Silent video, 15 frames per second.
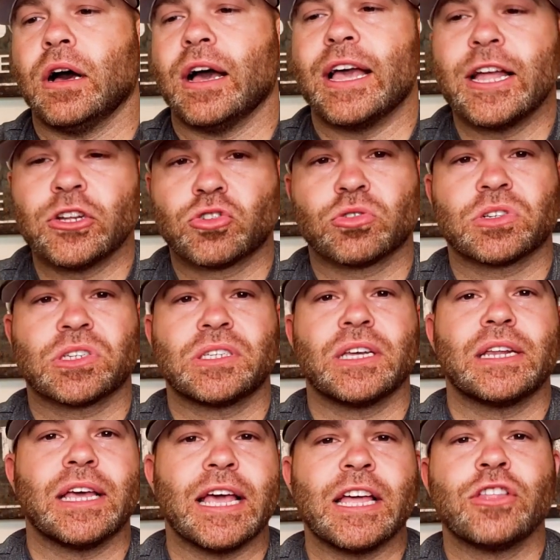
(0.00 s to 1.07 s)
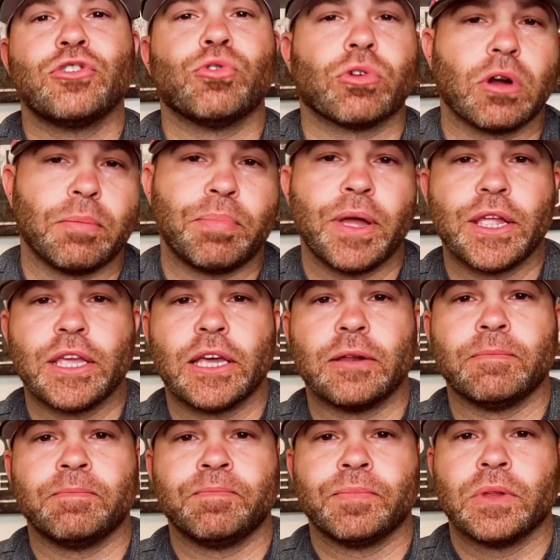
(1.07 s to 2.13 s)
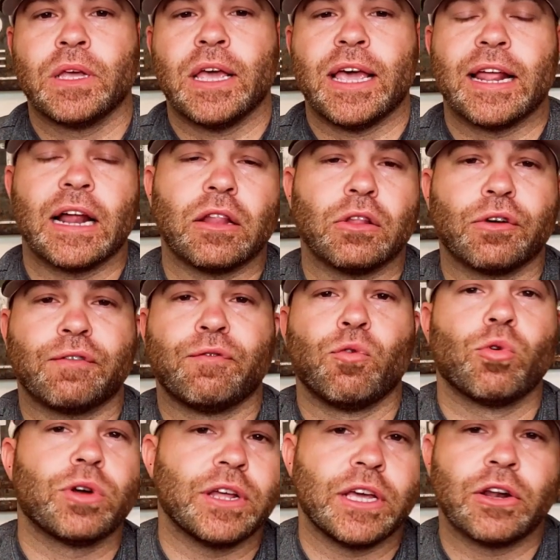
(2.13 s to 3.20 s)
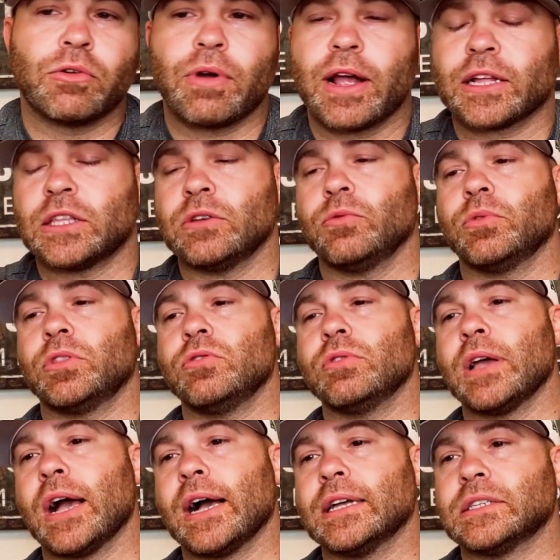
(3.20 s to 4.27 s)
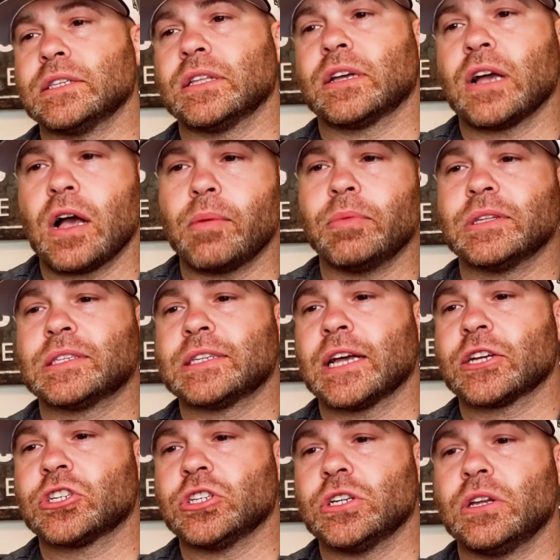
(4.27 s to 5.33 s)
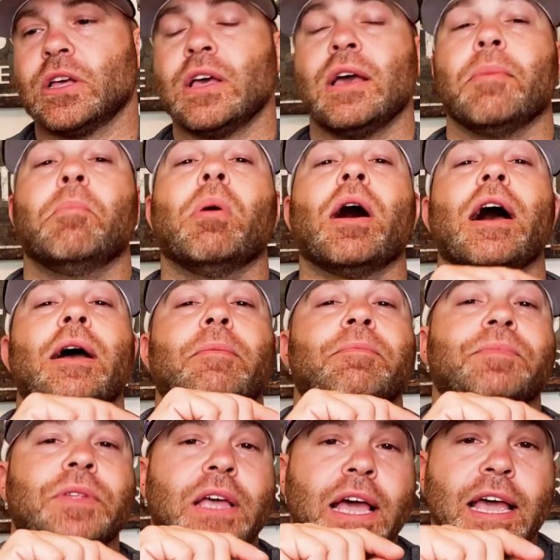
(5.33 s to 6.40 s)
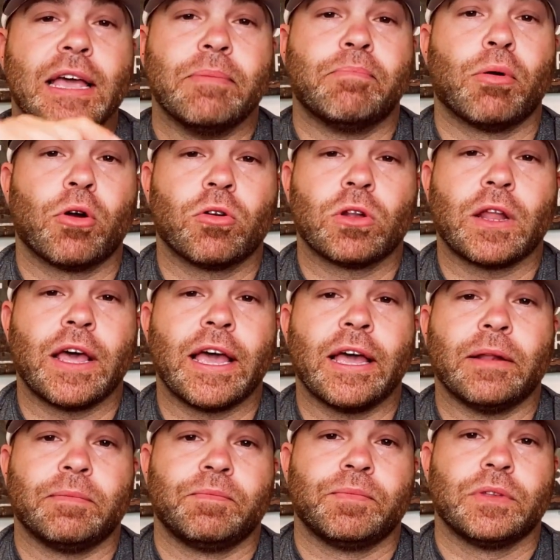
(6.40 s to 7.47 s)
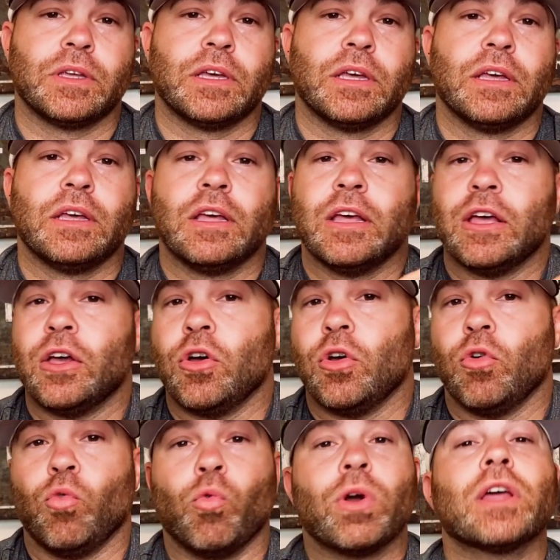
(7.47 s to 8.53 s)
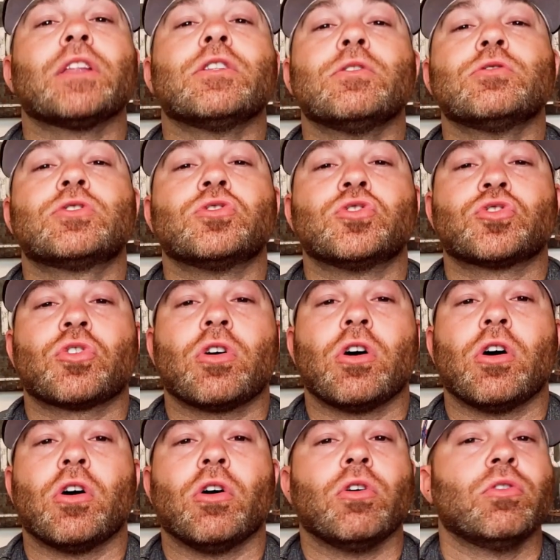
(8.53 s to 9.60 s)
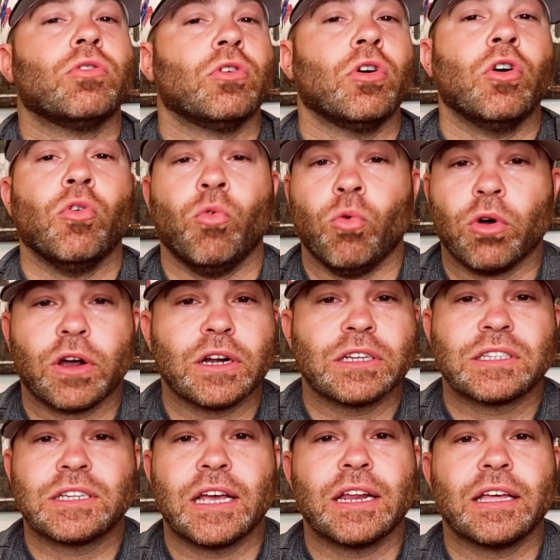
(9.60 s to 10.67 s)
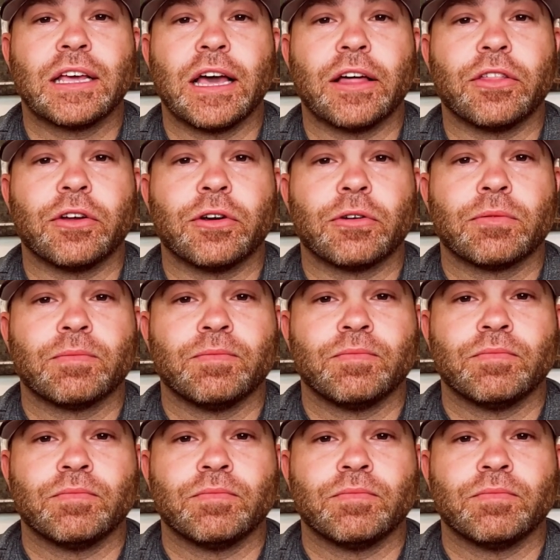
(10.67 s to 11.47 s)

interested in your opinion, and I look forward to interacting with you guys in the comment section. But, hey, Birdland, win, lose, or draw, we're going to stay together.